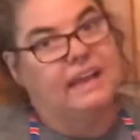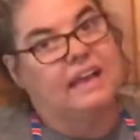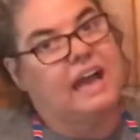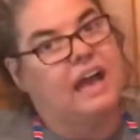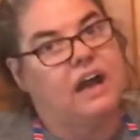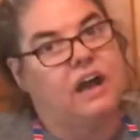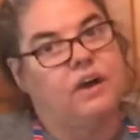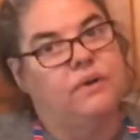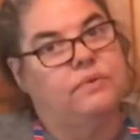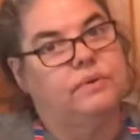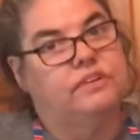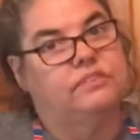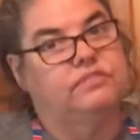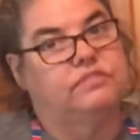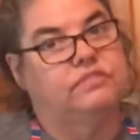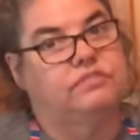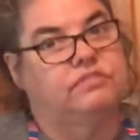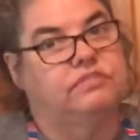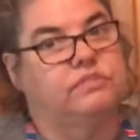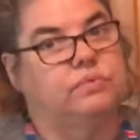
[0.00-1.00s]
I always
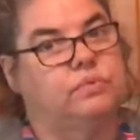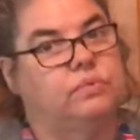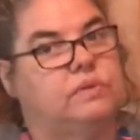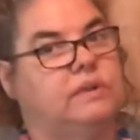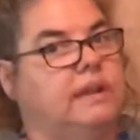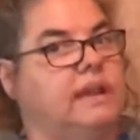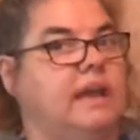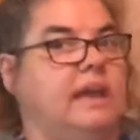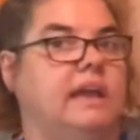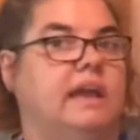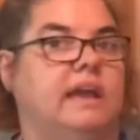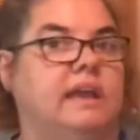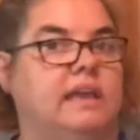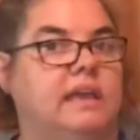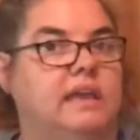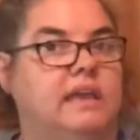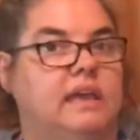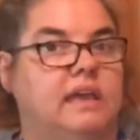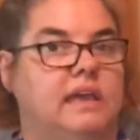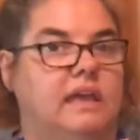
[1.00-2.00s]
use the 1 egg.
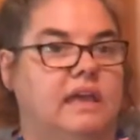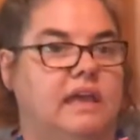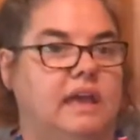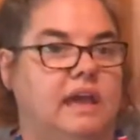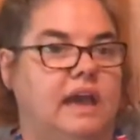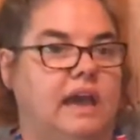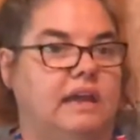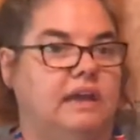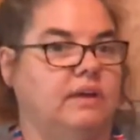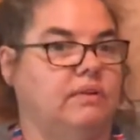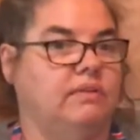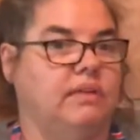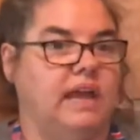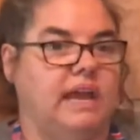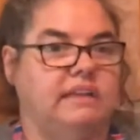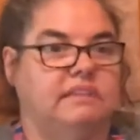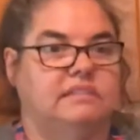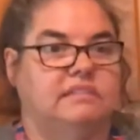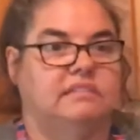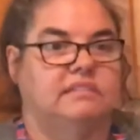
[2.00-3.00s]
I don't
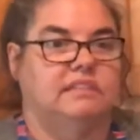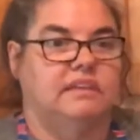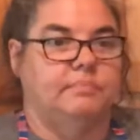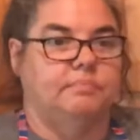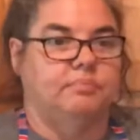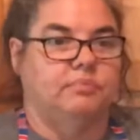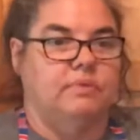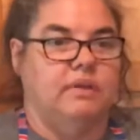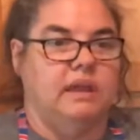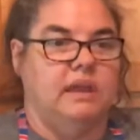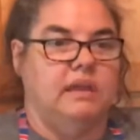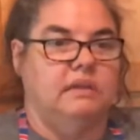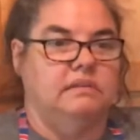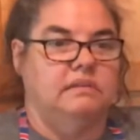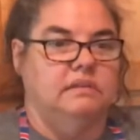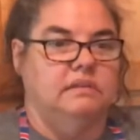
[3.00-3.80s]
like to separate.